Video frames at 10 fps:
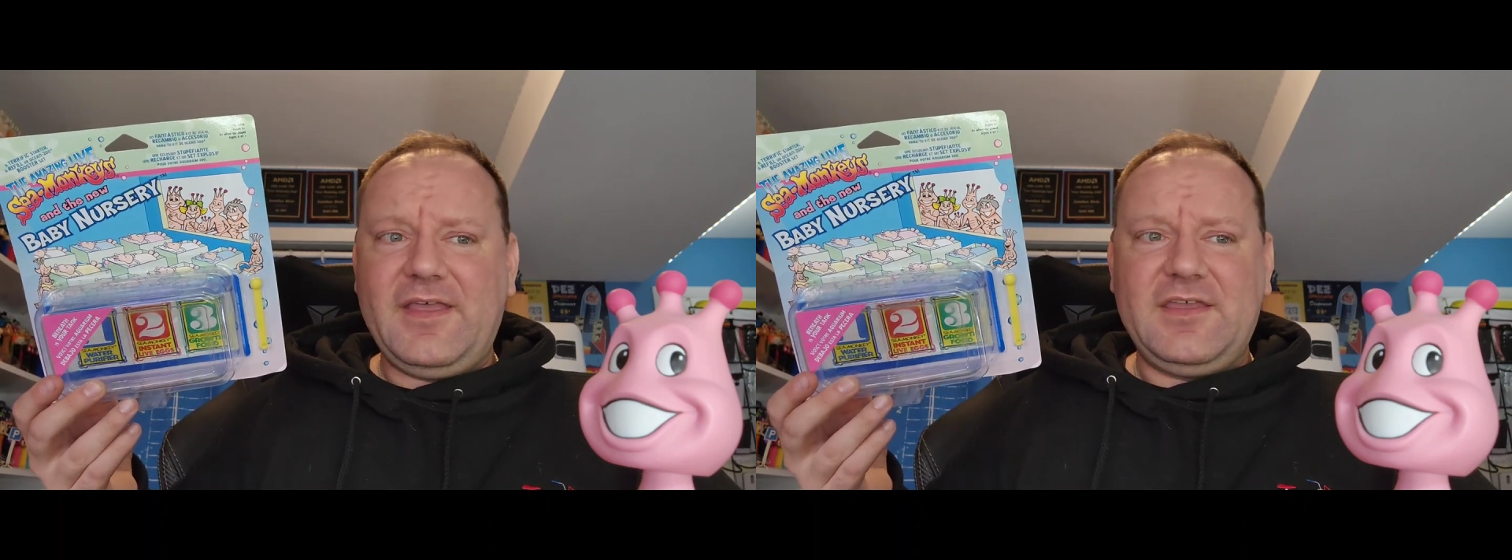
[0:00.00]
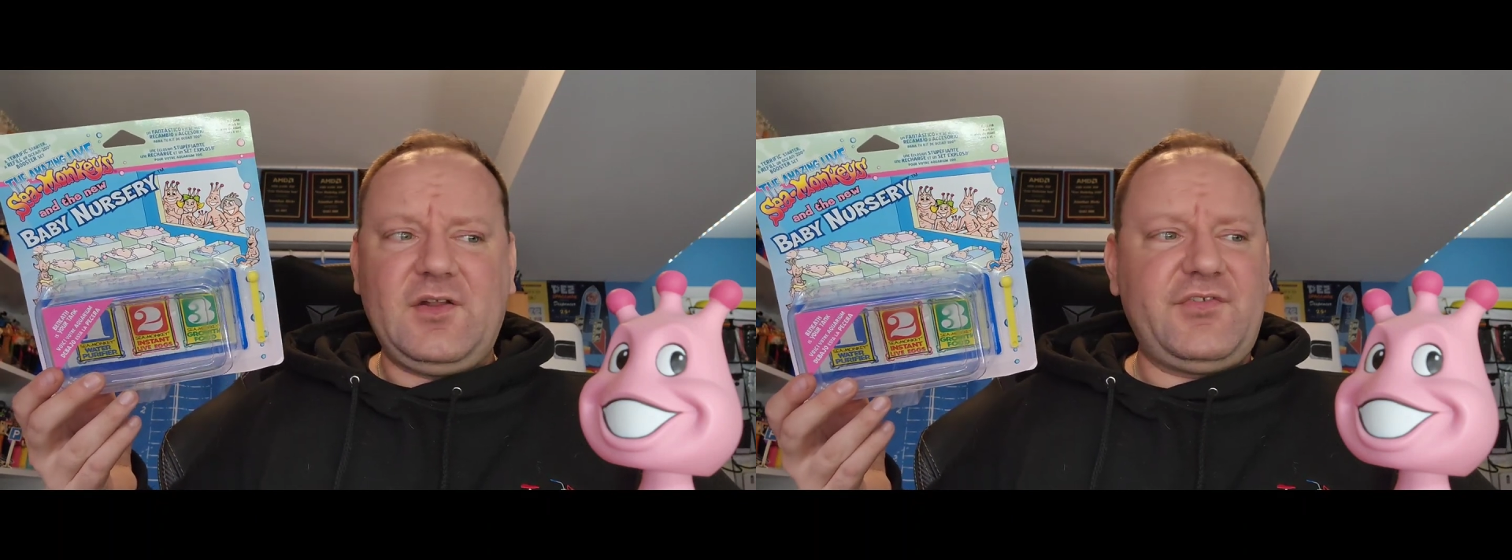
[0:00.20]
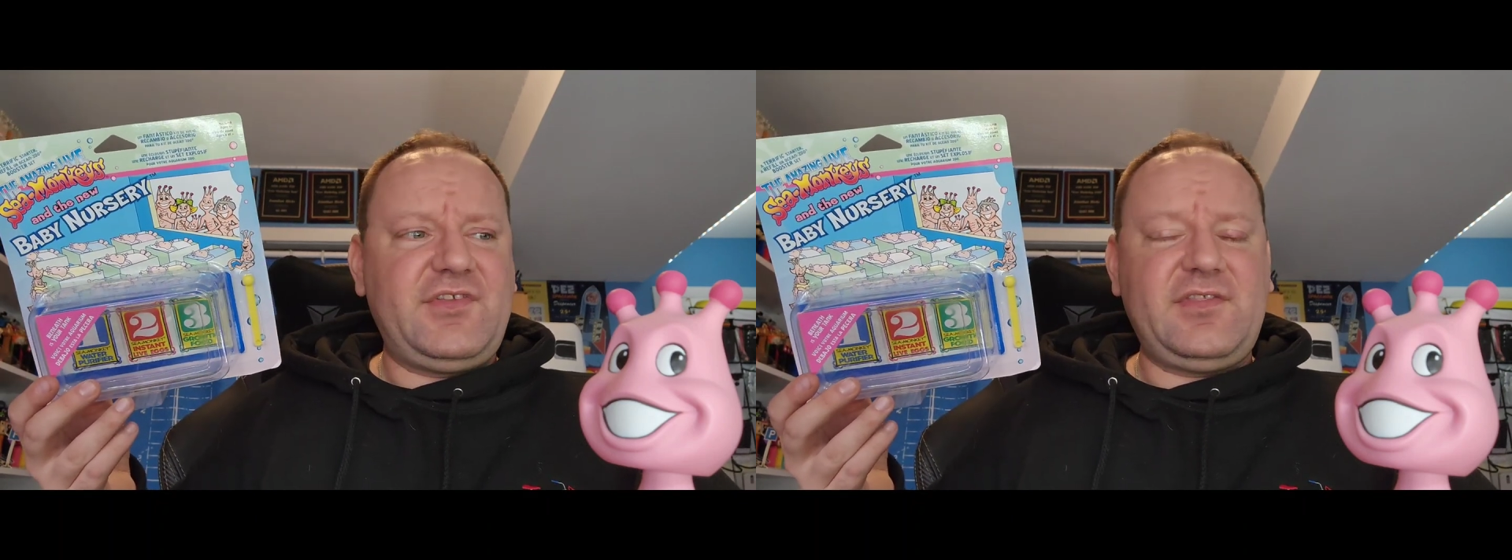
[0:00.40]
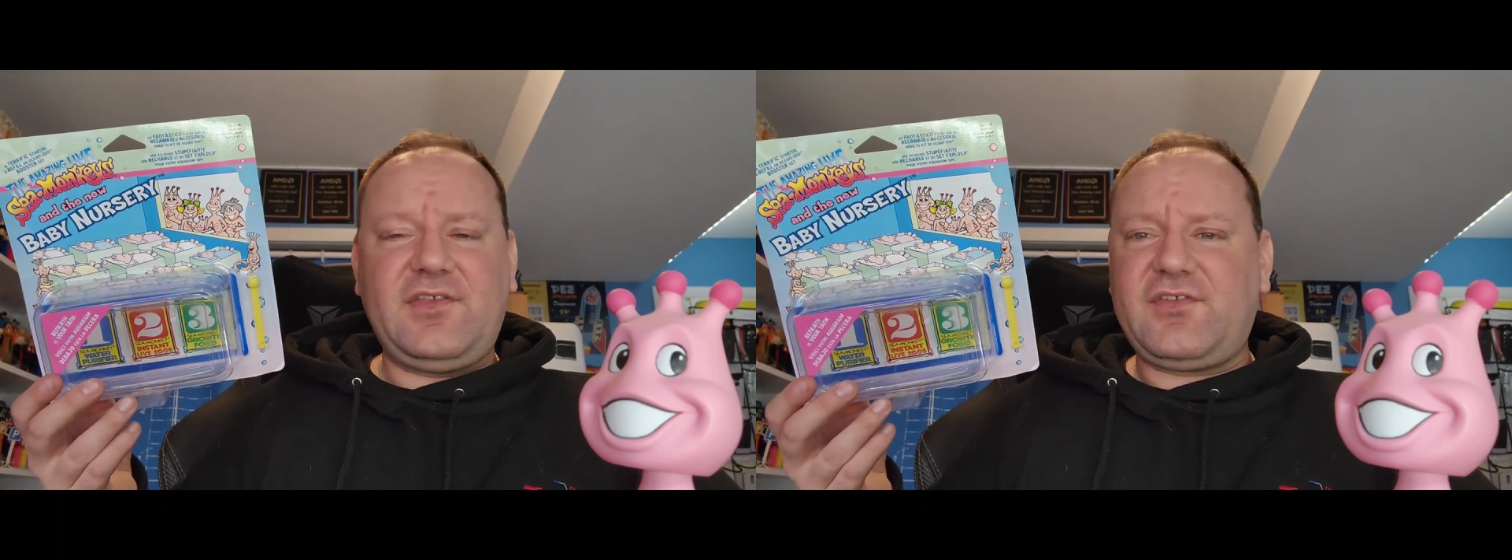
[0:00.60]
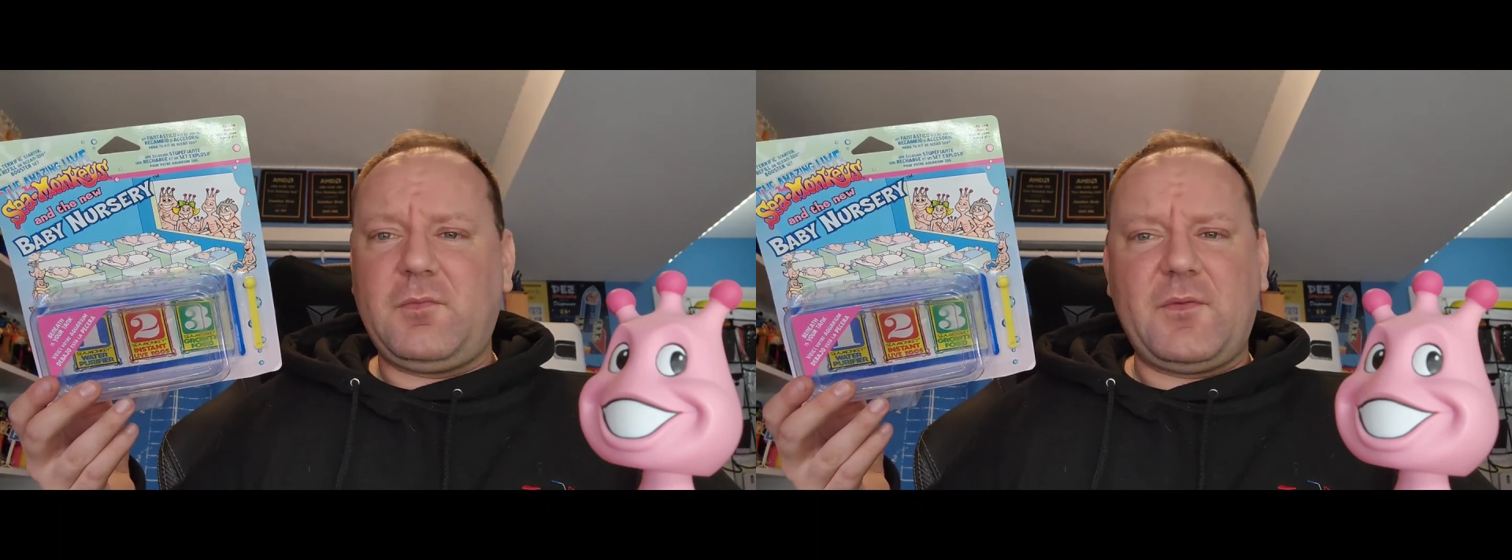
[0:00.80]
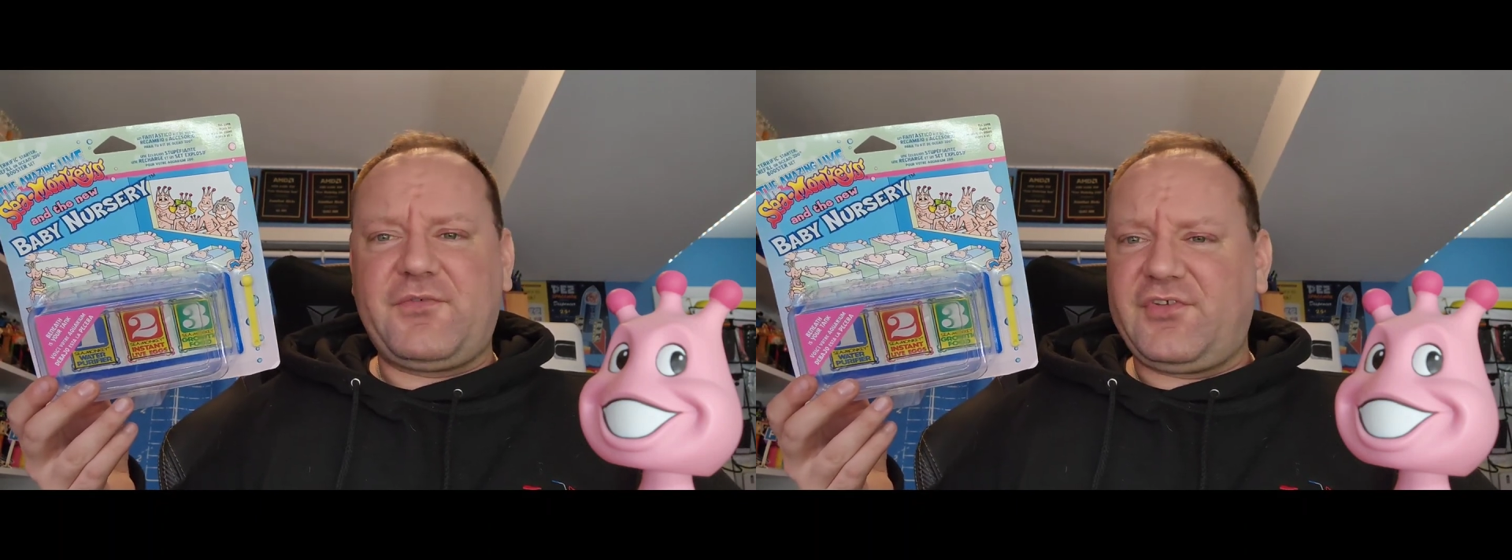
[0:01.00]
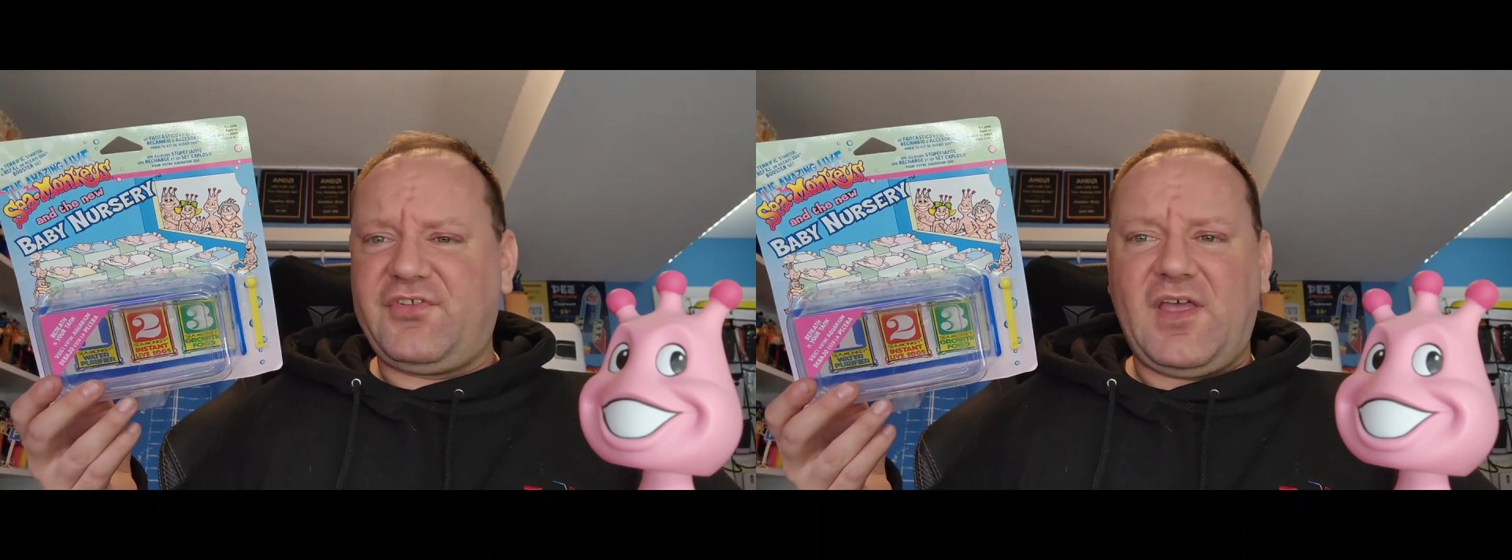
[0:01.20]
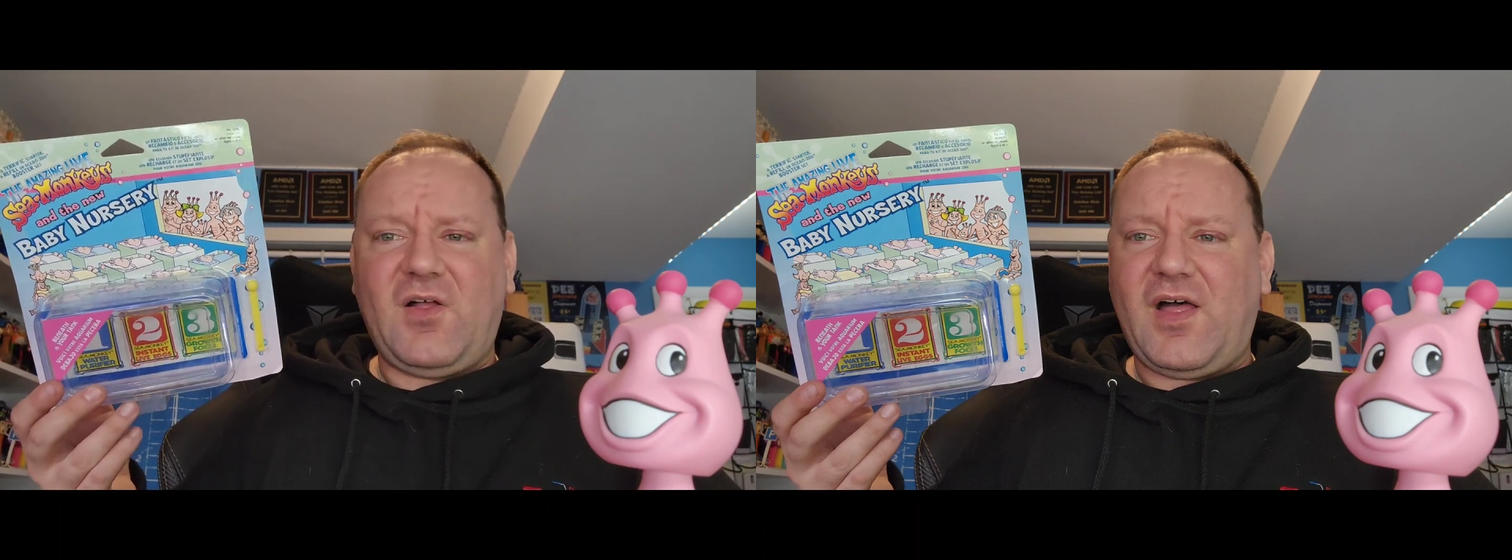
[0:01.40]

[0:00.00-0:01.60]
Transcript: You don't see these come up for sale